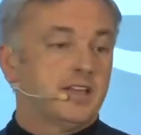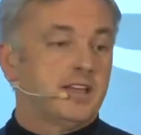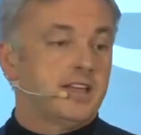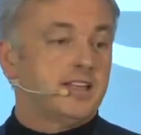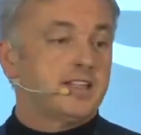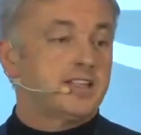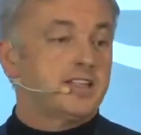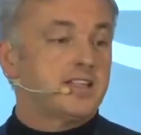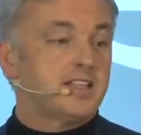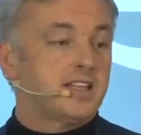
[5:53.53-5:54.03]

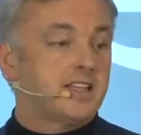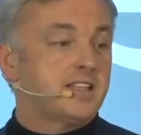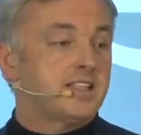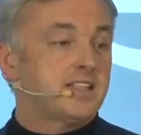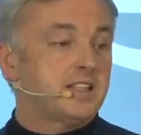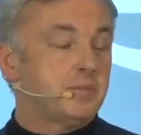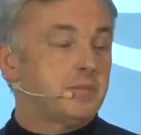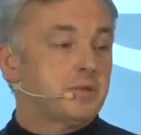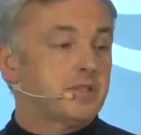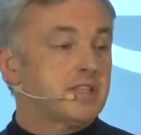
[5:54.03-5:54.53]
It's
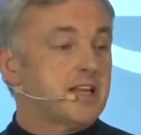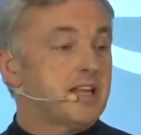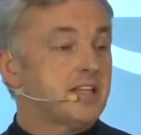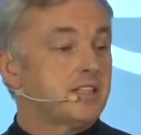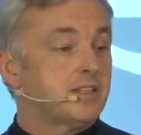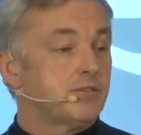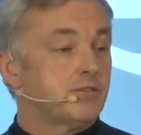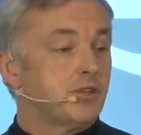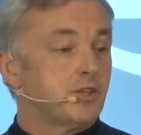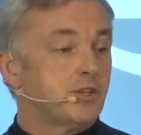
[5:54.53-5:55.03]

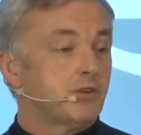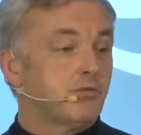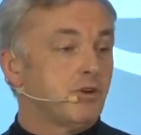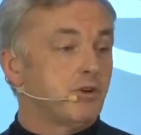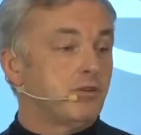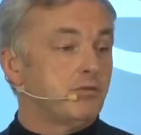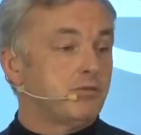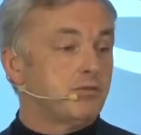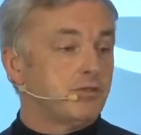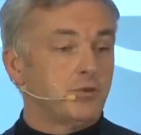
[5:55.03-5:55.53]
60% of the
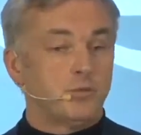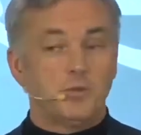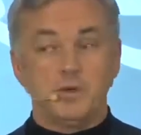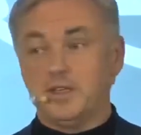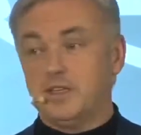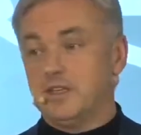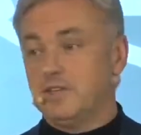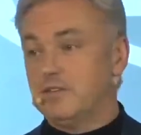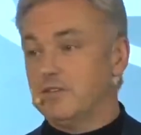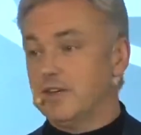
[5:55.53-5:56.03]
growth that
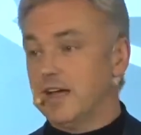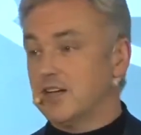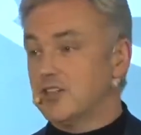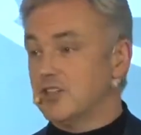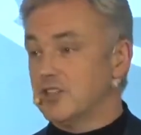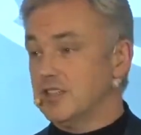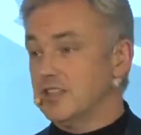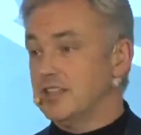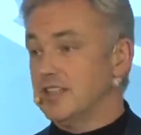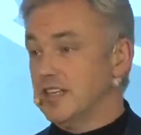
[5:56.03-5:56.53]
we
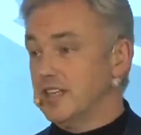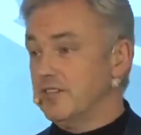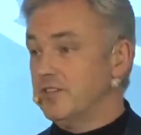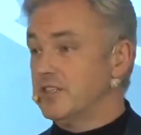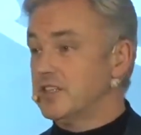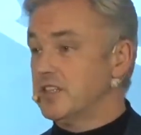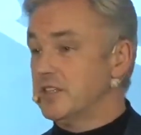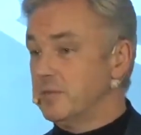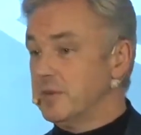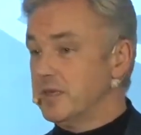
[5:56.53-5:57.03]
actually deliver
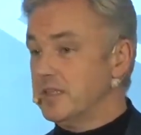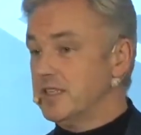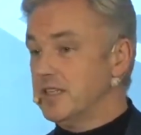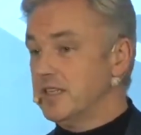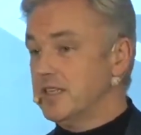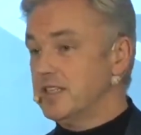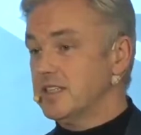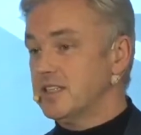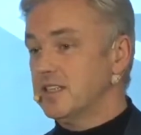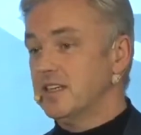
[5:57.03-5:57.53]
to the
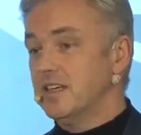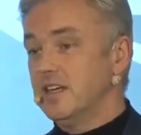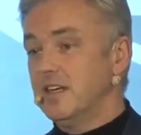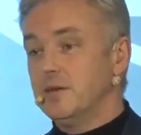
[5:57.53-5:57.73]
business.